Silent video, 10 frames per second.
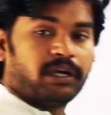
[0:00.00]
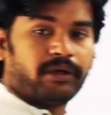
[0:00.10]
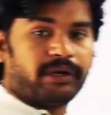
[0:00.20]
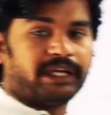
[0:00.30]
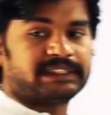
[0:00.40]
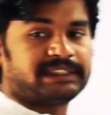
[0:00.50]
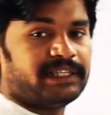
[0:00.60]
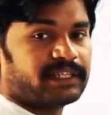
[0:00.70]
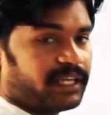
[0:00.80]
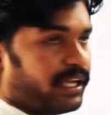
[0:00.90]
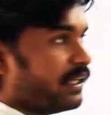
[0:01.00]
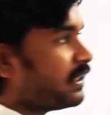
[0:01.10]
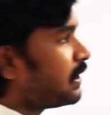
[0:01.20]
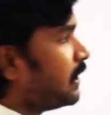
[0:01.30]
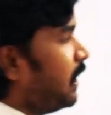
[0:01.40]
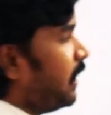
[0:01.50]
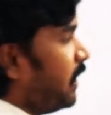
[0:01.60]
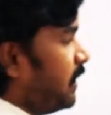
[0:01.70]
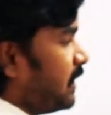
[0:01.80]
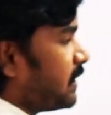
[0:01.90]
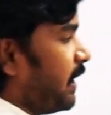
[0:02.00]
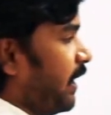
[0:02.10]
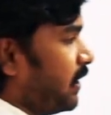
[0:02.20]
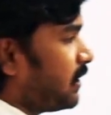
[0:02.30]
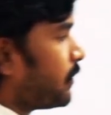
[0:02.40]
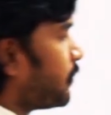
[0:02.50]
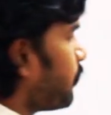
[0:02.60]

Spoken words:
Now let us see a case. In this case,